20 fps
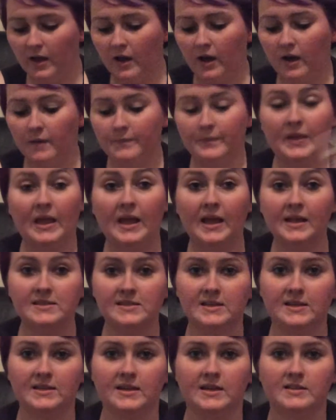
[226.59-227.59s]
Hand
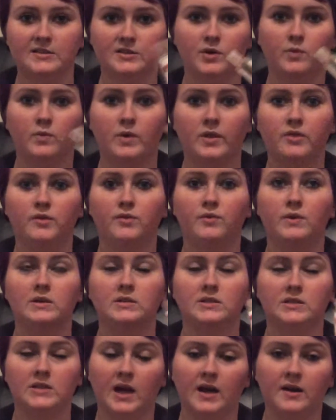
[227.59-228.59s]
sanitizer. I went through
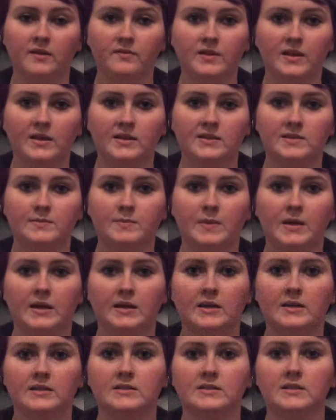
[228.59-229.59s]
a ton of this
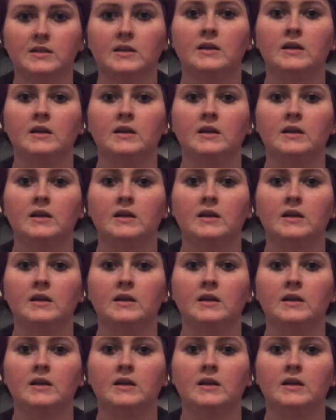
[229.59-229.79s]
because,